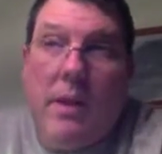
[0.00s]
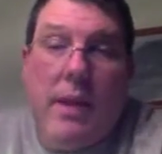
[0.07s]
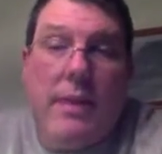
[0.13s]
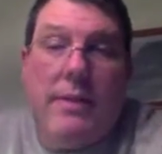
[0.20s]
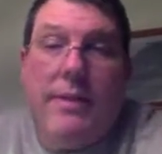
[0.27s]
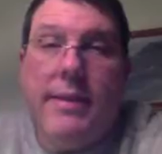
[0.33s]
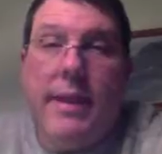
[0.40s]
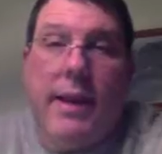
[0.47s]

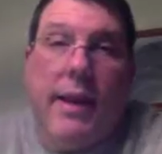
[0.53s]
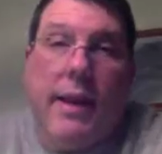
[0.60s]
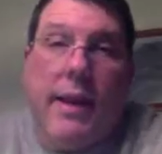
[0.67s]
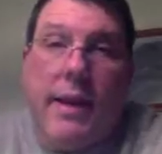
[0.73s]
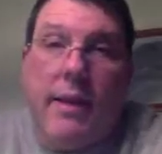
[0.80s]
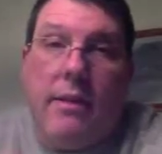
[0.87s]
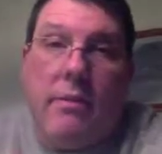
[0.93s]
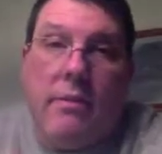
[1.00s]
It's
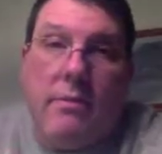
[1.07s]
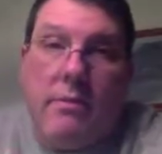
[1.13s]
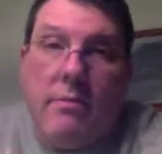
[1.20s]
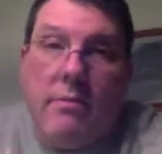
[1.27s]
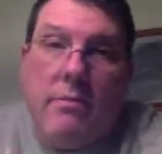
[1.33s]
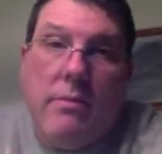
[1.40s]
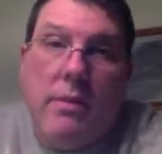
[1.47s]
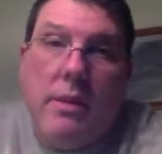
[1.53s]
not
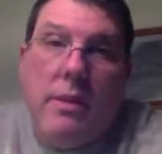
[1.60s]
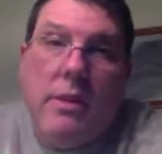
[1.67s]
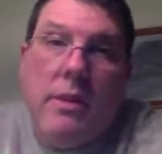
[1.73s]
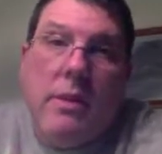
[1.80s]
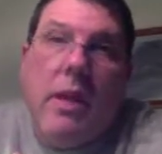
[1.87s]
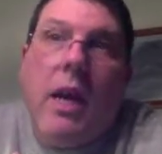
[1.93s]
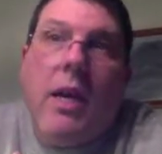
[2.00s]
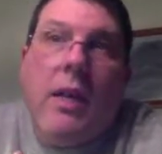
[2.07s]

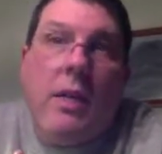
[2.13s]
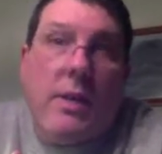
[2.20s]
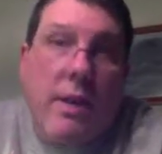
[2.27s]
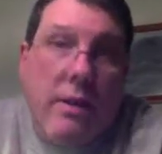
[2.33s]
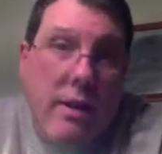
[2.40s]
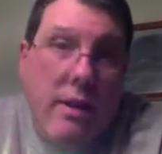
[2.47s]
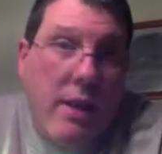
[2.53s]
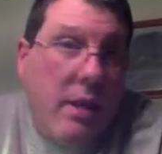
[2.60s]

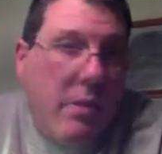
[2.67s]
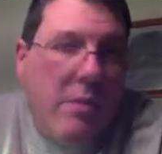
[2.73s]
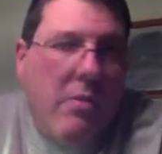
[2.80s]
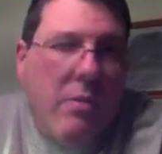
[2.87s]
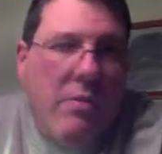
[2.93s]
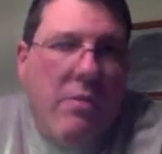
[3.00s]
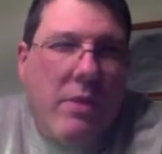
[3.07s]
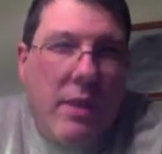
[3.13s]
solitary like
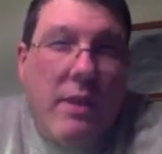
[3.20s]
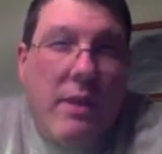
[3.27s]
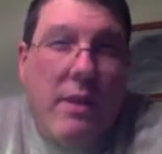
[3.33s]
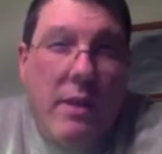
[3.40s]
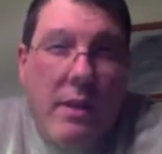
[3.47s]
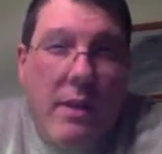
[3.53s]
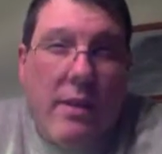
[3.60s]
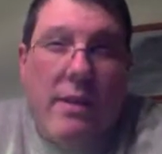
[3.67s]
people pretend it
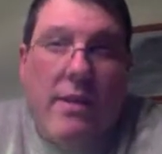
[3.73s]
is.